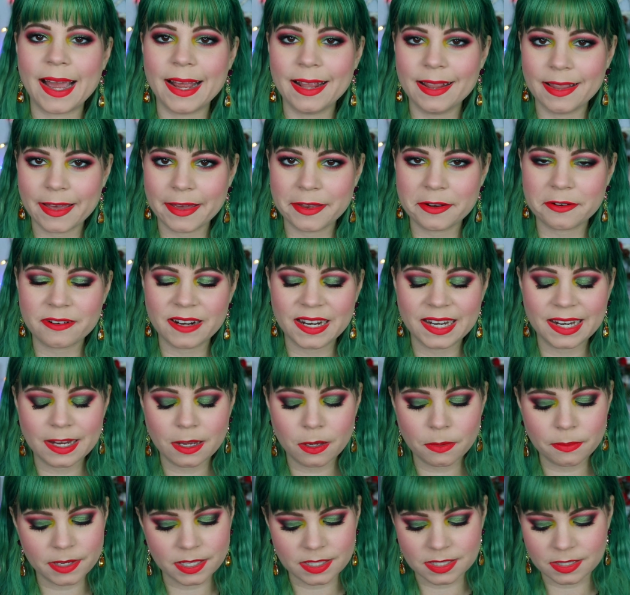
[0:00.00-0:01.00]
highlighter right
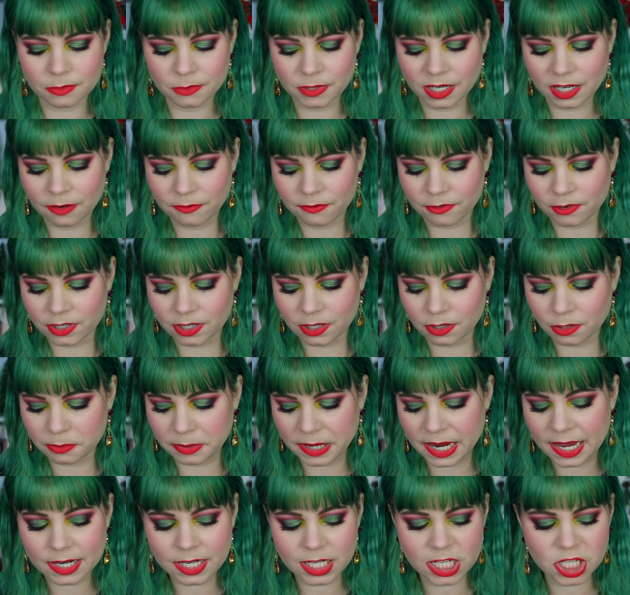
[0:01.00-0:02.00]
now because I'm waiting for another
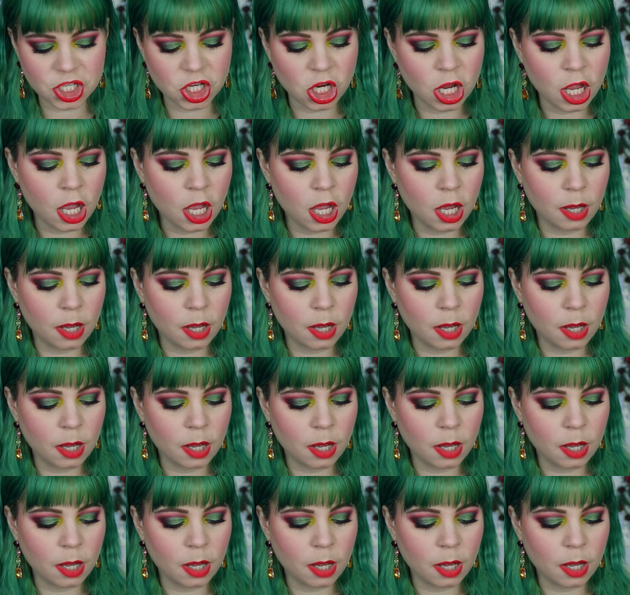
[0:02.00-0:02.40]
package.